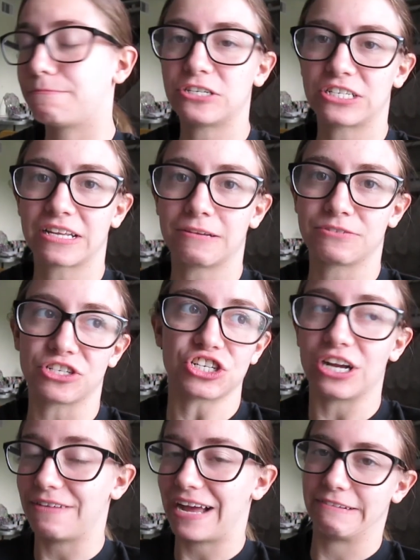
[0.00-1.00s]
push comes to
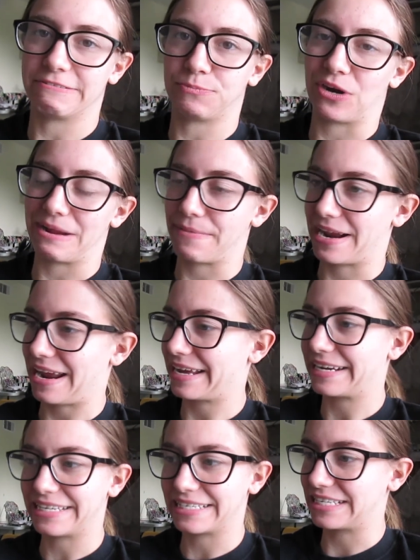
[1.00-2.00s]
shove, I have spray paint. I
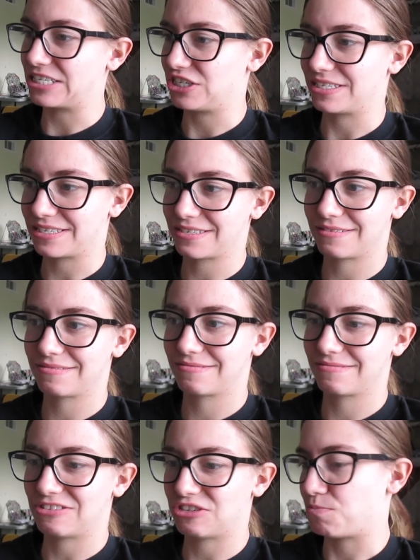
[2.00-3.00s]
can easily just
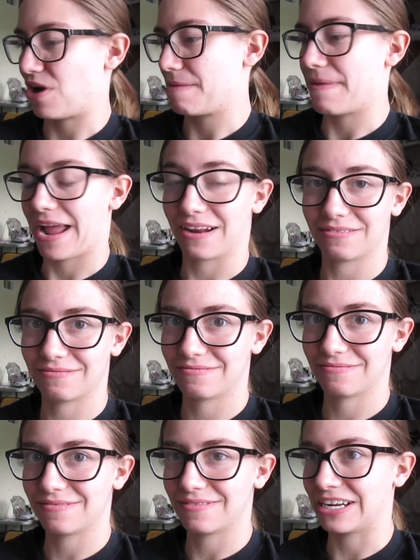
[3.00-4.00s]
spray paint,
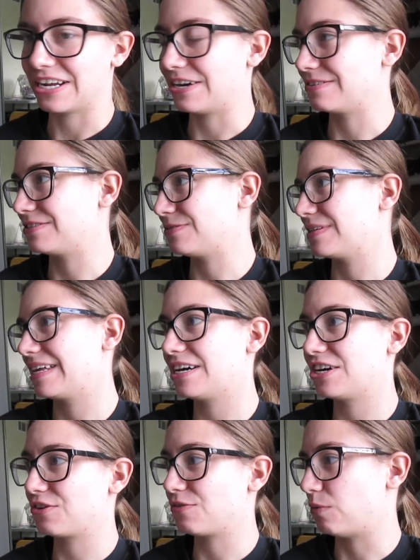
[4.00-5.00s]
do a
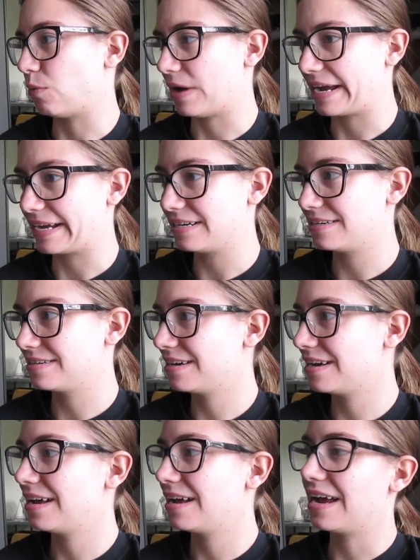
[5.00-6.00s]
layer of white
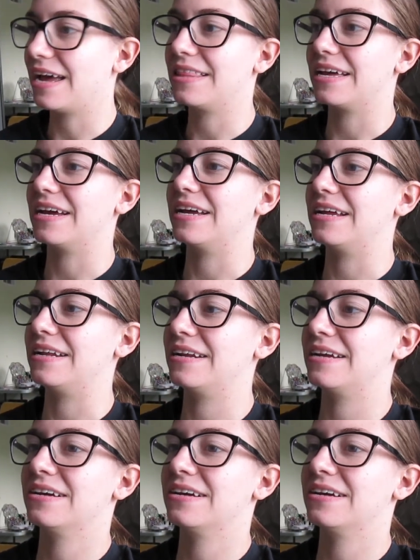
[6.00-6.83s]
and then